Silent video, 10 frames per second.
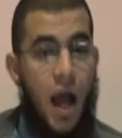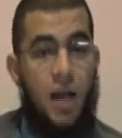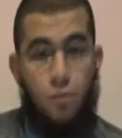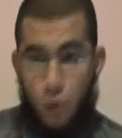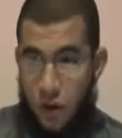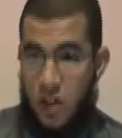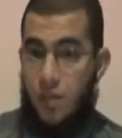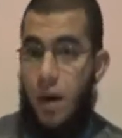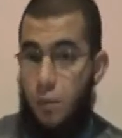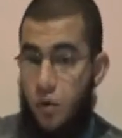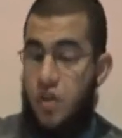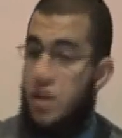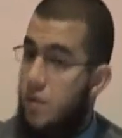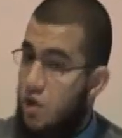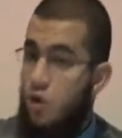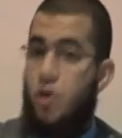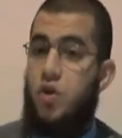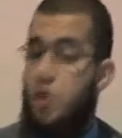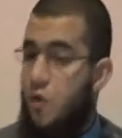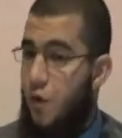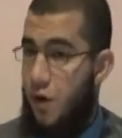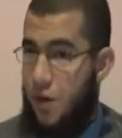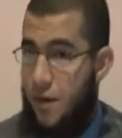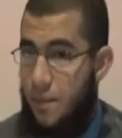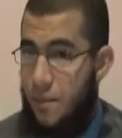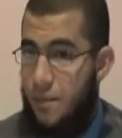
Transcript: and Buddhist about Buddhism, and so on and so forth.